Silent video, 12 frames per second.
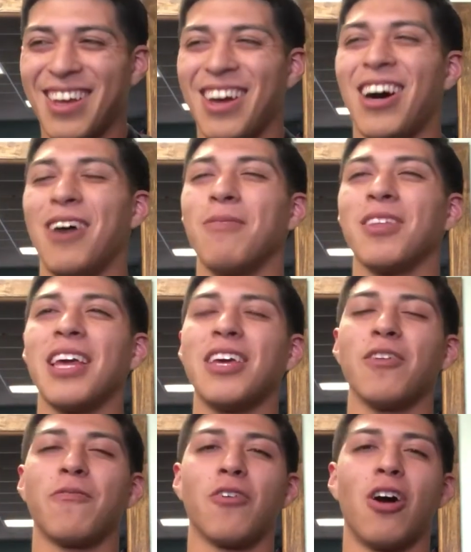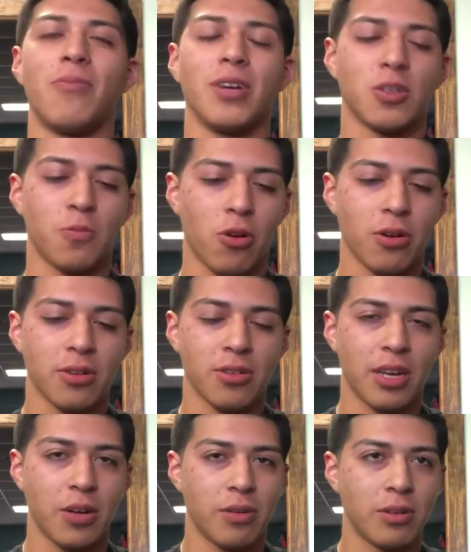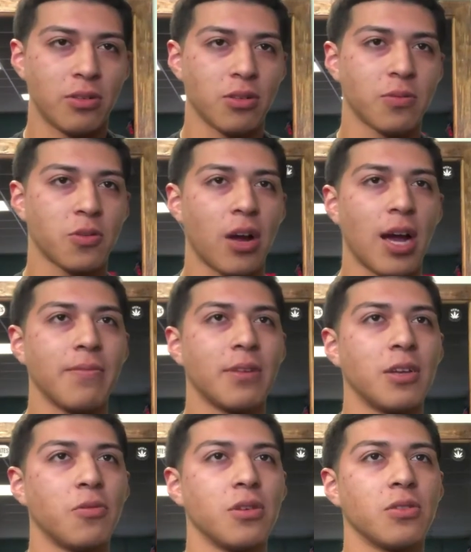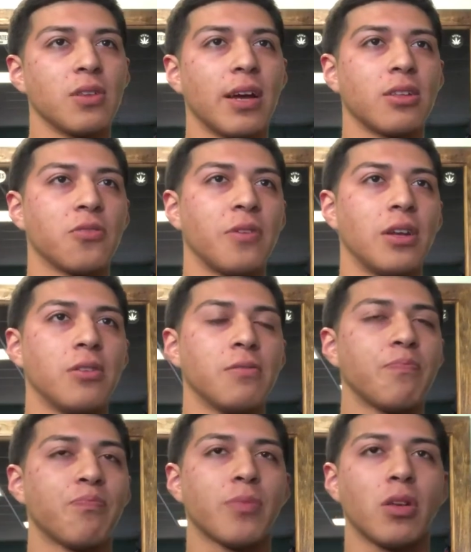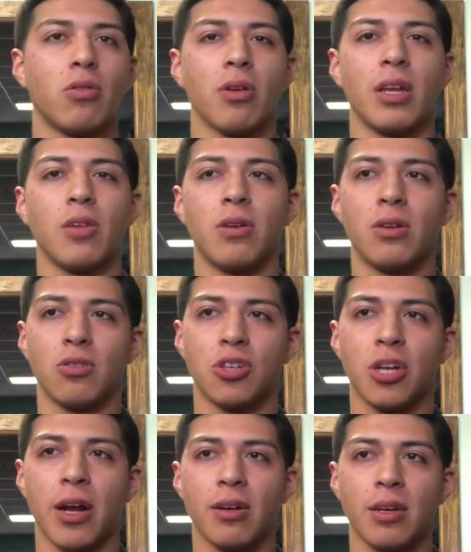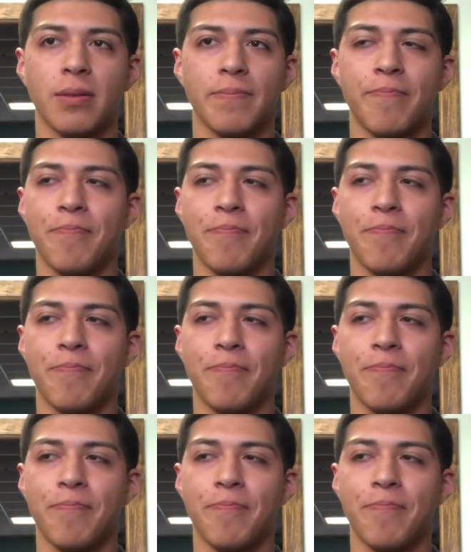Uh, but thank you for all my supporters, anyone who subscribed, anyone who's liked this video, or anyone who shared it.